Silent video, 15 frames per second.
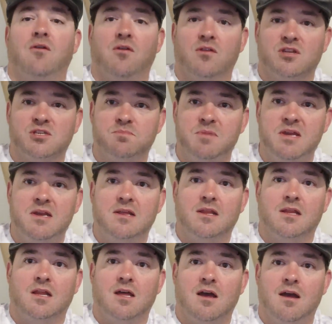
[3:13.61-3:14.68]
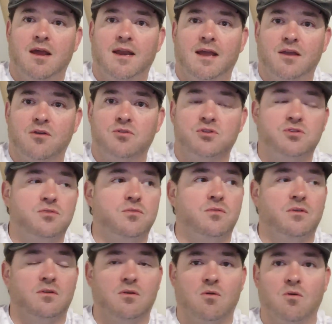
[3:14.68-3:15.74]
or the speed of the line that goes through
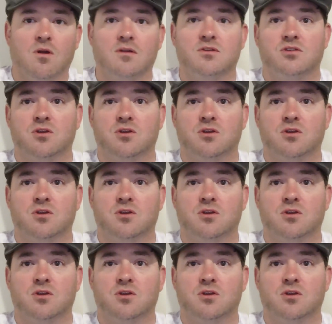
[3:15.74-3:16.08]
the cork,